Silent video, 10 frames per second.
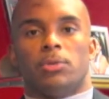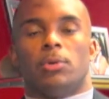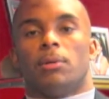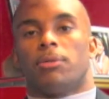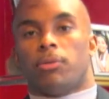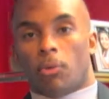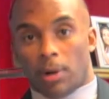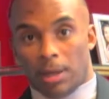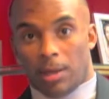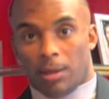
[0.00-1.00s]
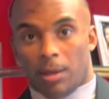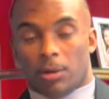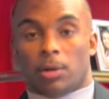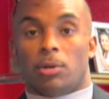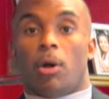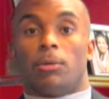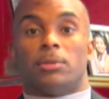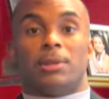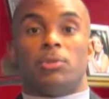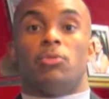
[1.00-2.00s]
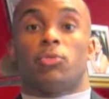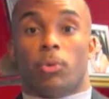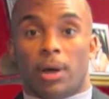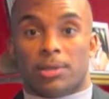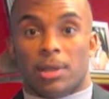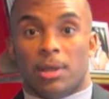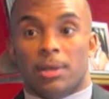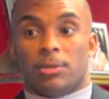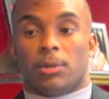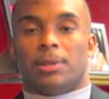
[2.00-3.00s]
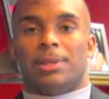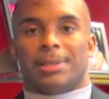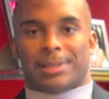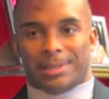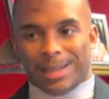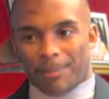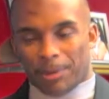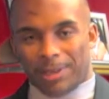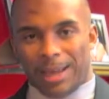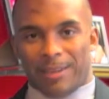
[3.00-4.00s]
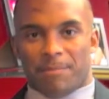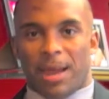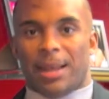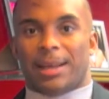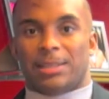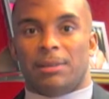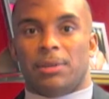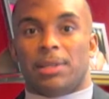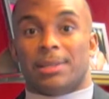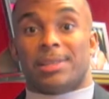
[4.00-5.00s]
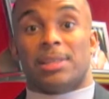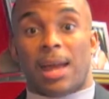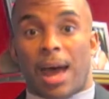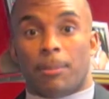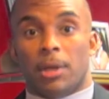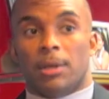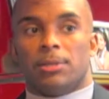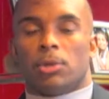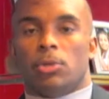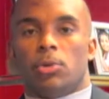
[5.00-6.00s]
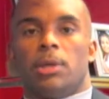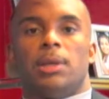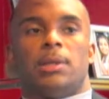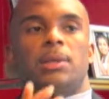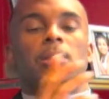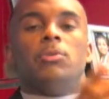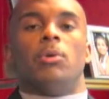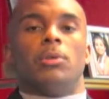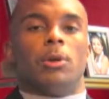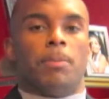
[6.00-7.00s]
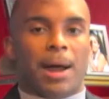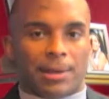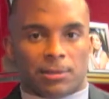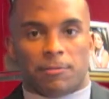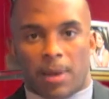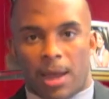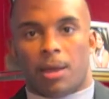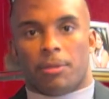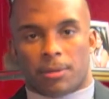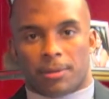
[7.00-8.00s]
to an authority, an adult that you trust, so that this type of caveman activity can stop, so you can continue on your positive path.